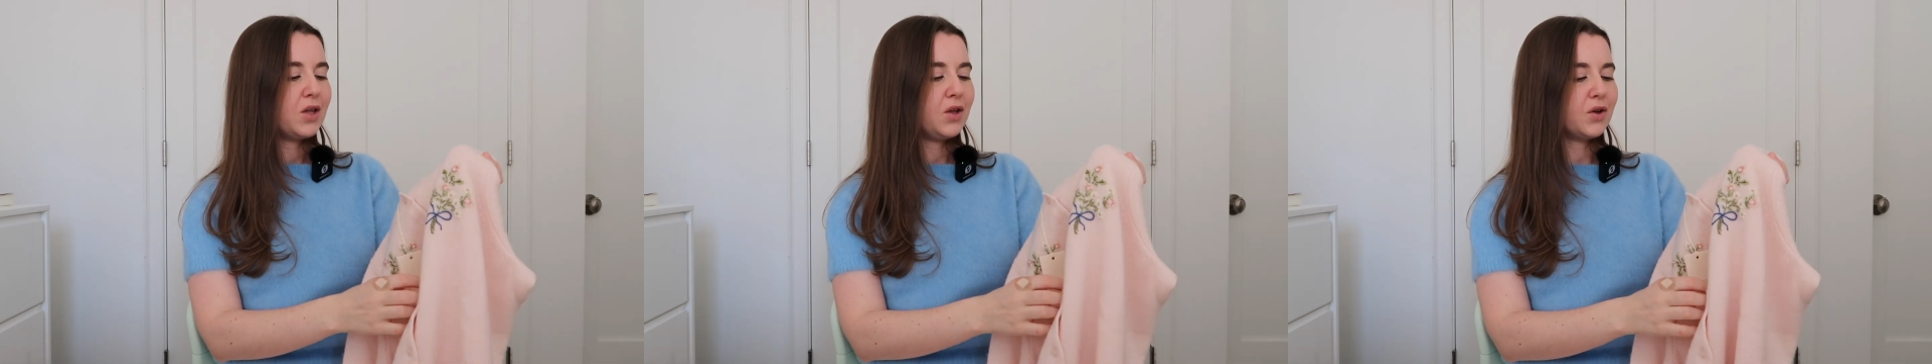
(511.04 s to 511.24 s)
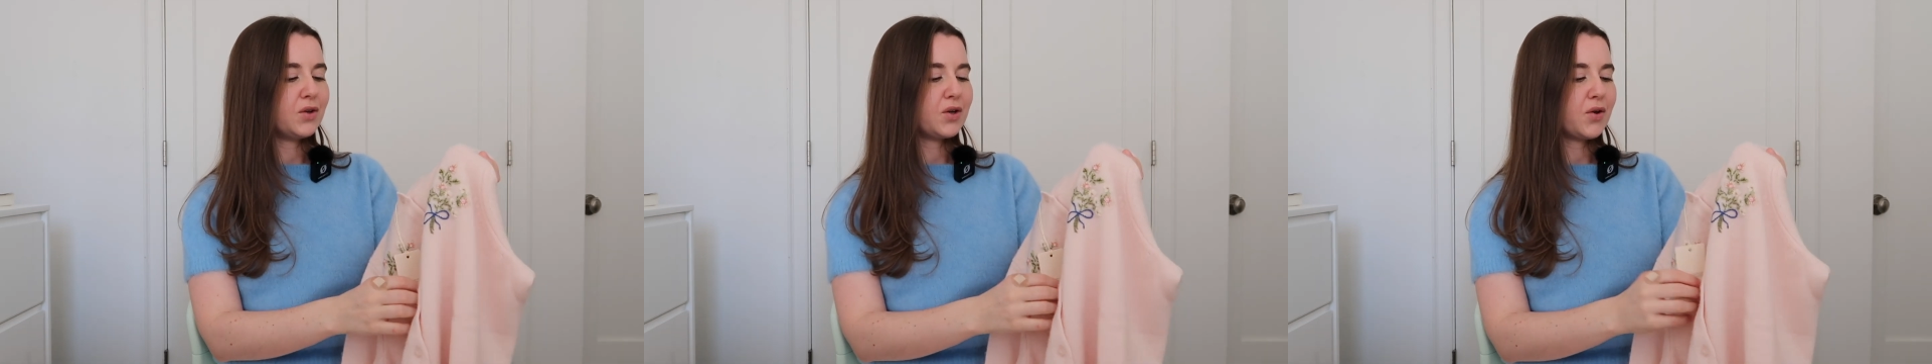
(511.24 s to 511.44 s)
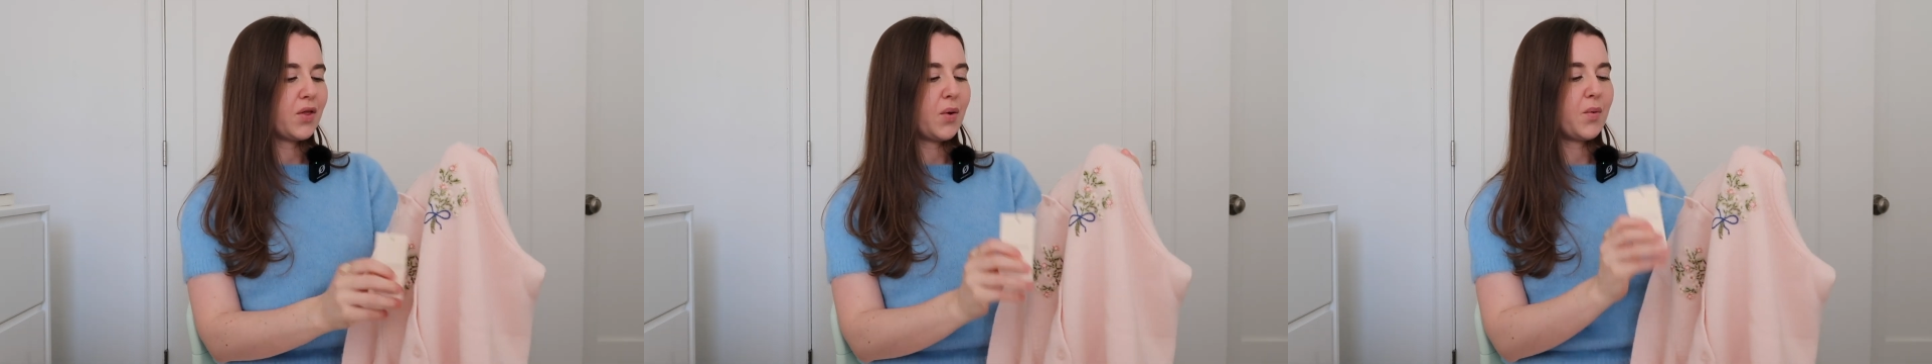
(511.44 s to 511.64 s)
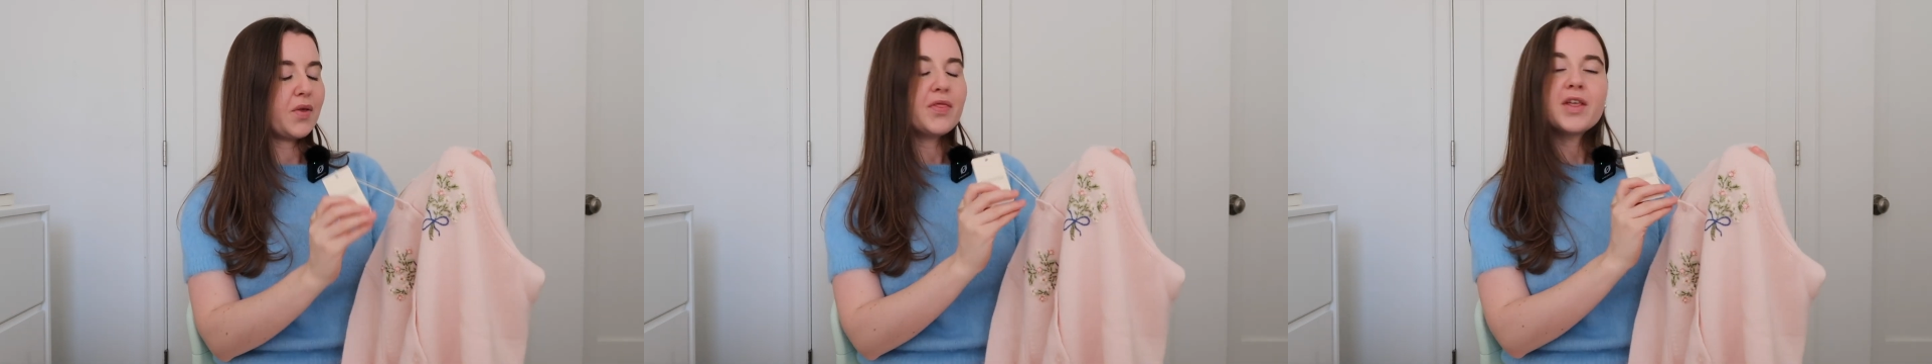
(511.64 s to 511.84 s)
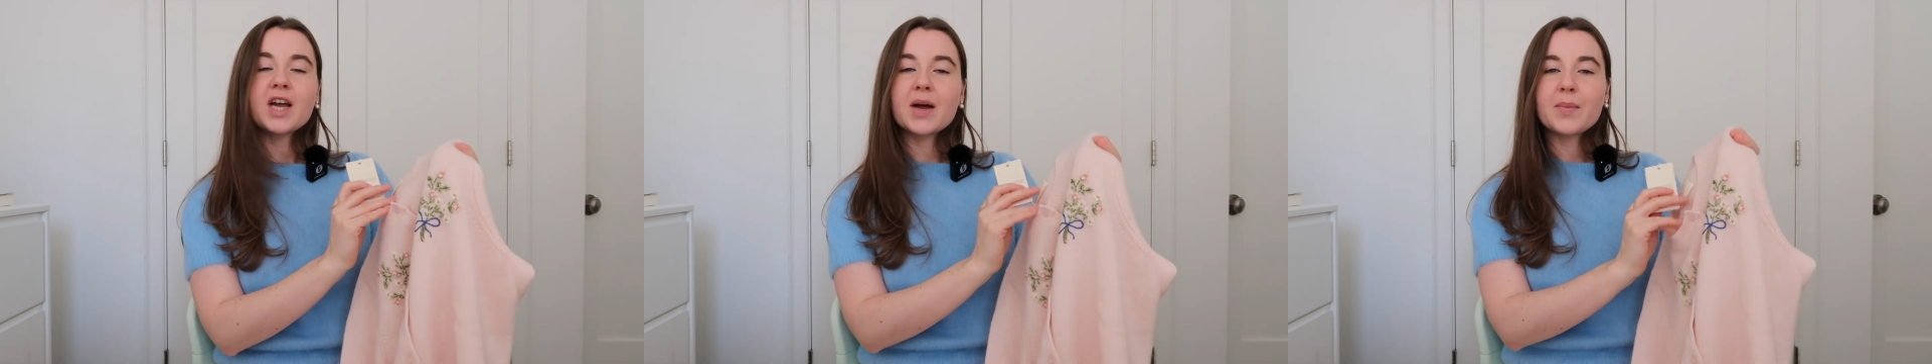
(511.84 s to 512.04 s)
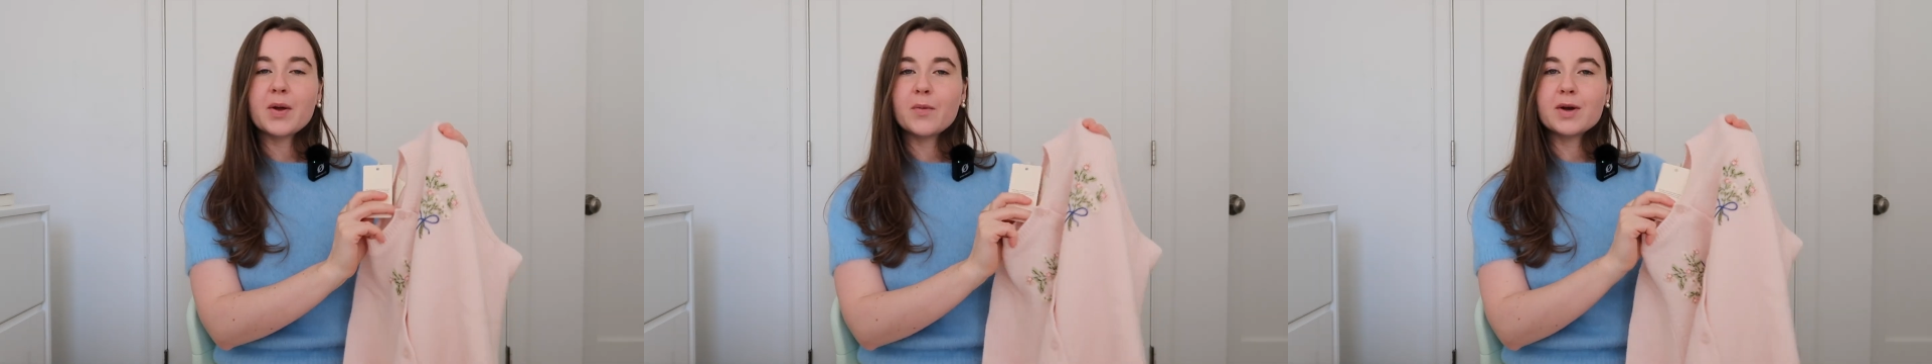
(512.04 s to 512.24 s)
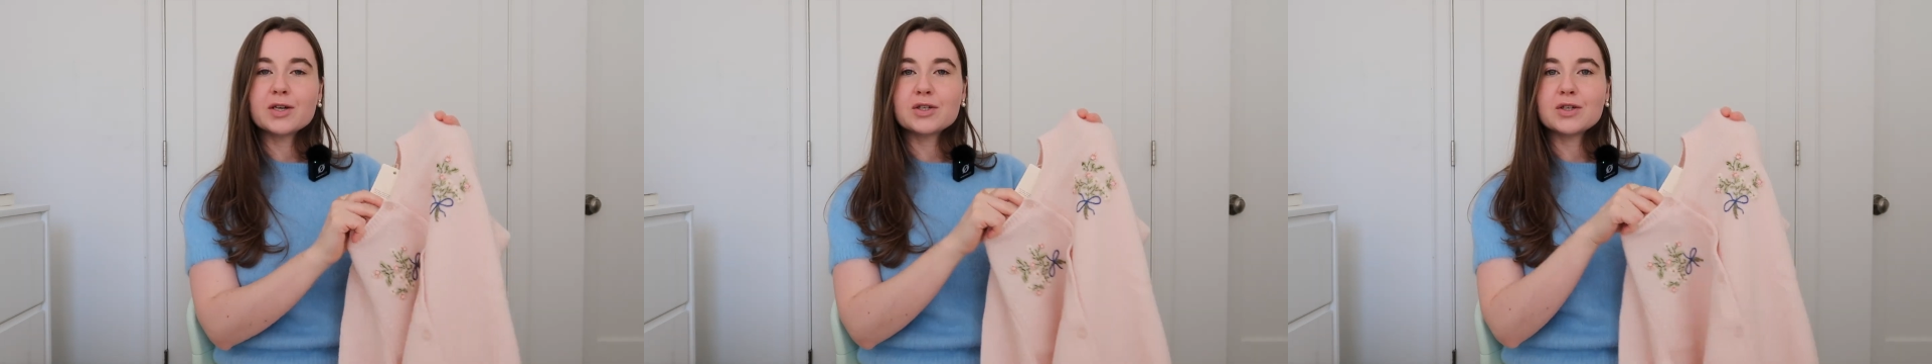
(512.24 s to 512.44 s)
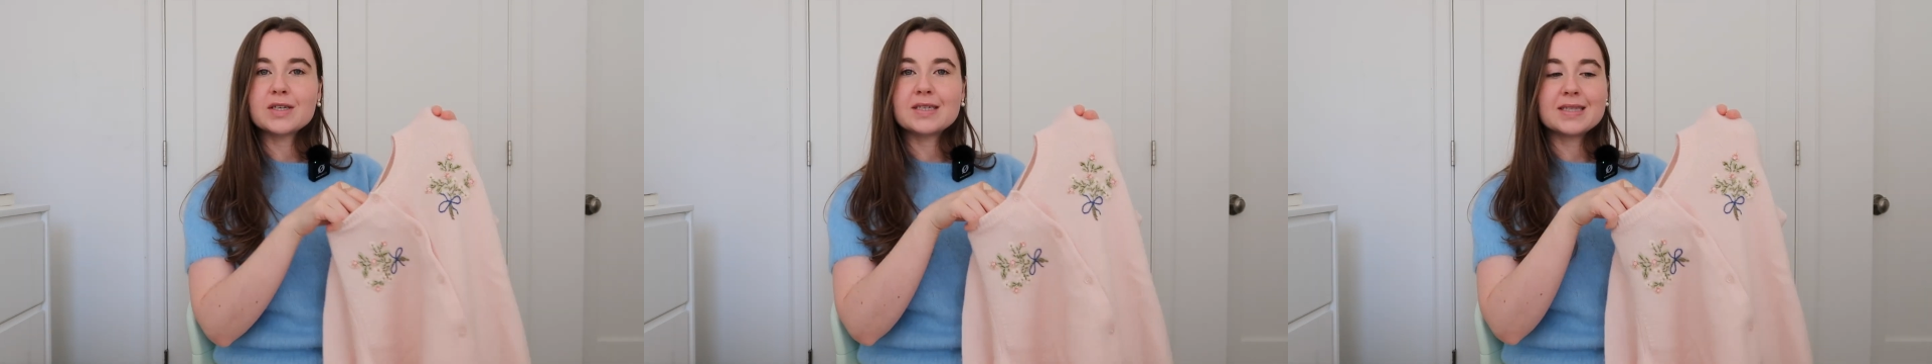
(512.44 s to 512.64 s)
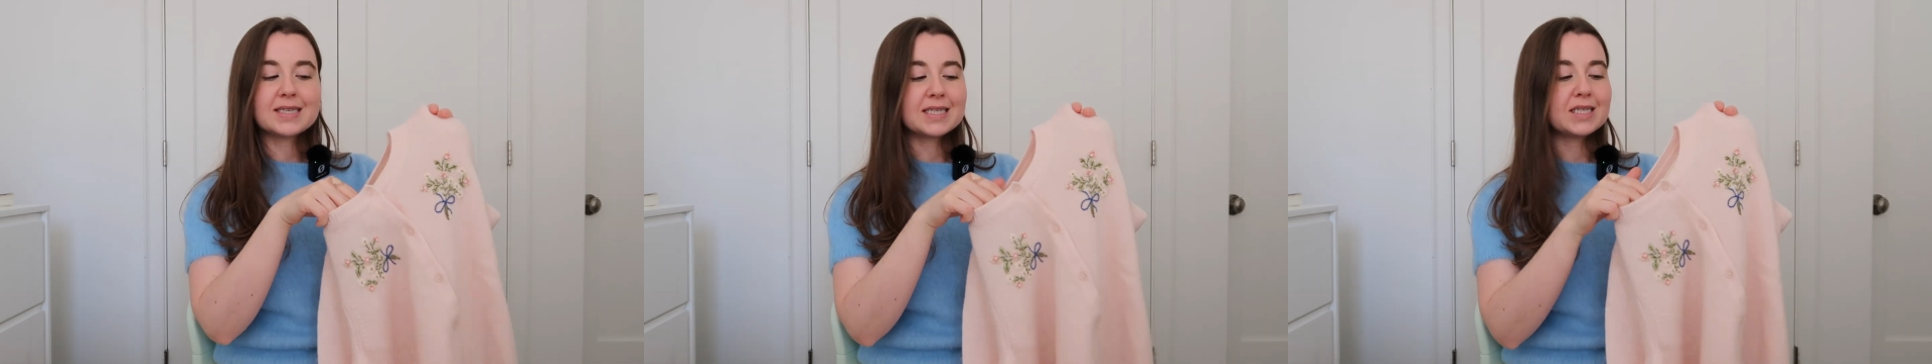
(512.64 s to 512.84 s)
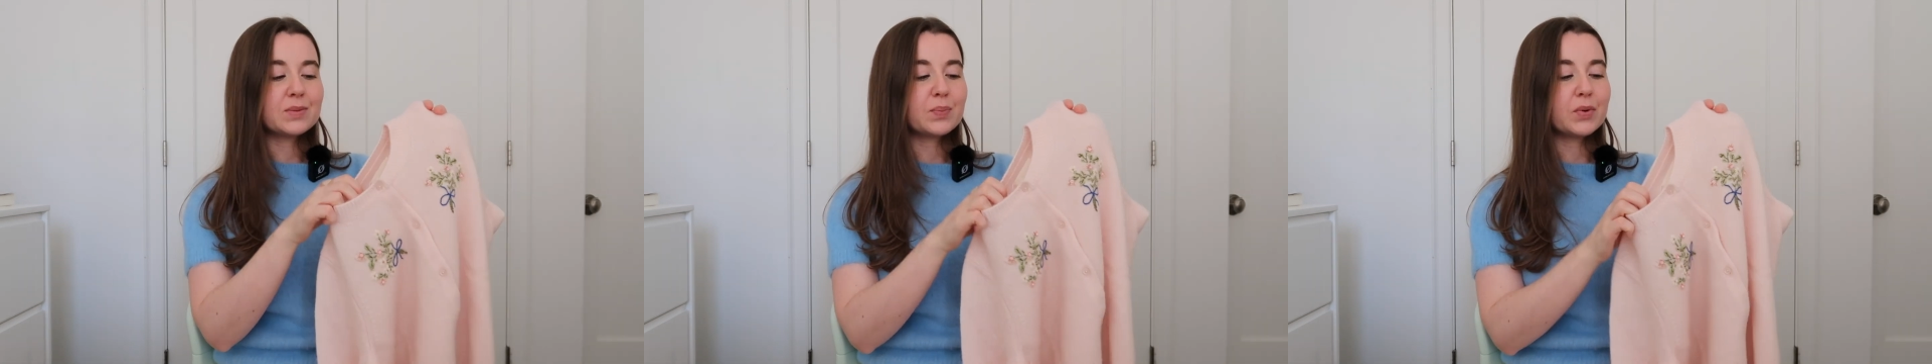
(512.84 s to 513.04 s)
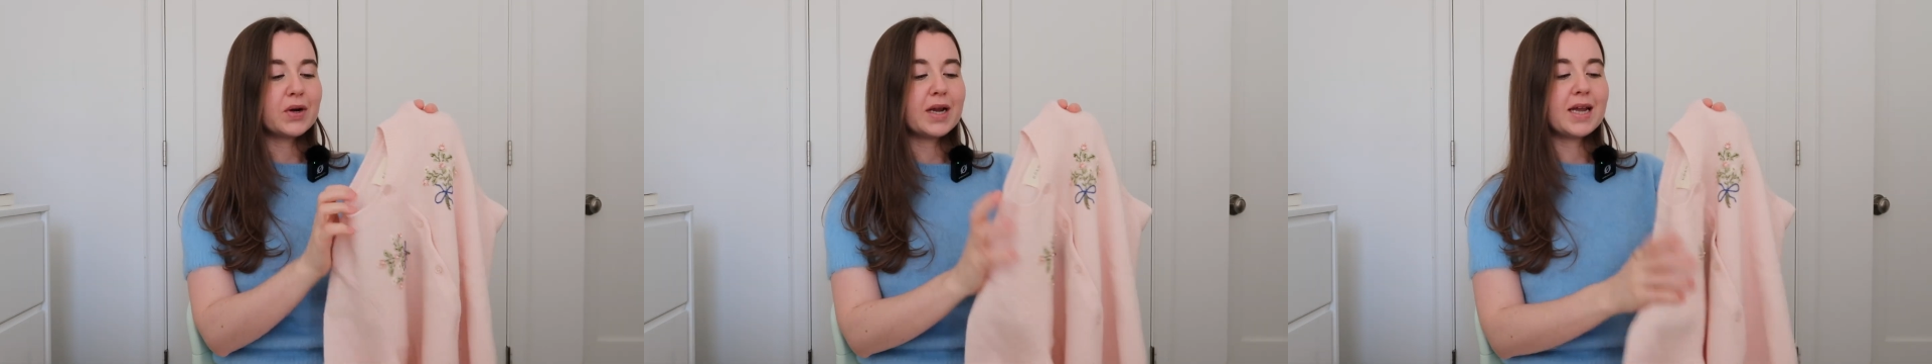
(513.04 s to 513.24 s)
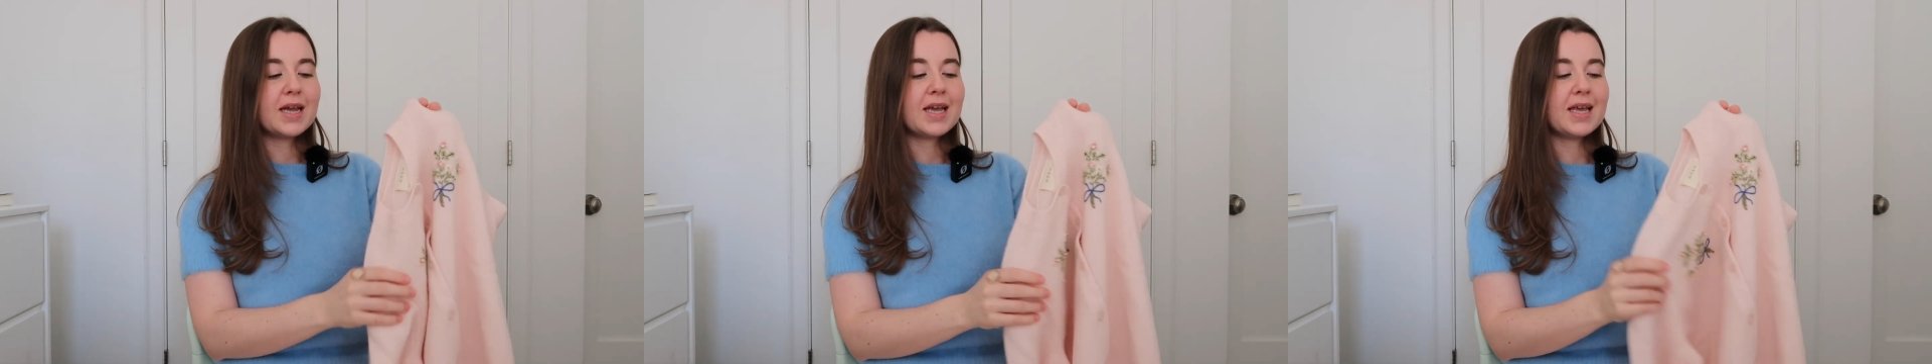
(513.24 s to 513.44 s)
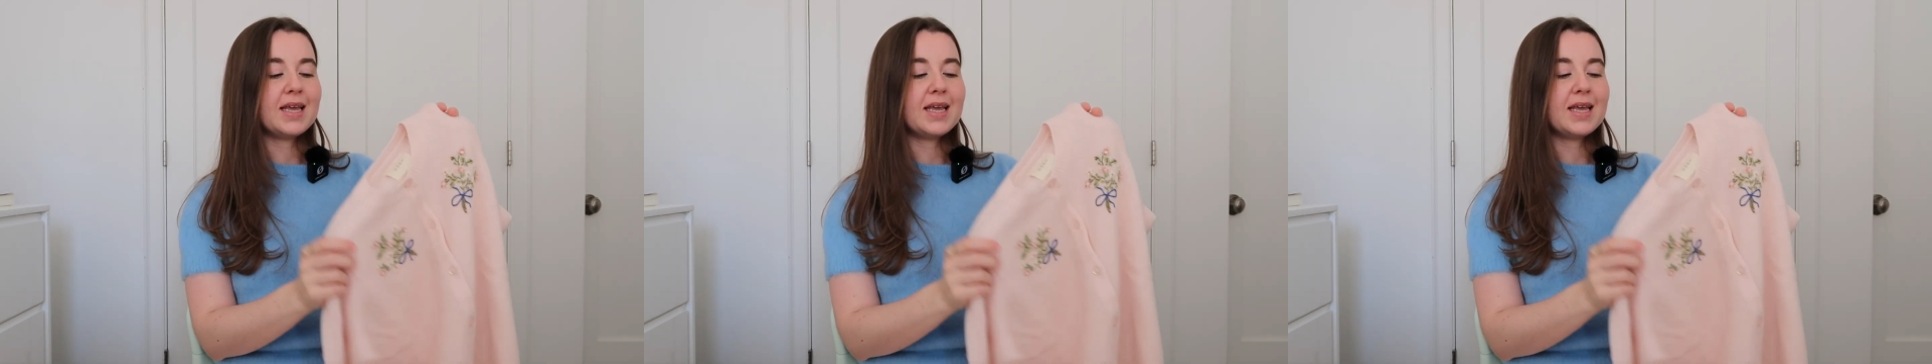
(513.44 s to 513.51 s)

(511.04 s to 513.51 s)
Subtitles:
you'll know that one thing on my wish list this spring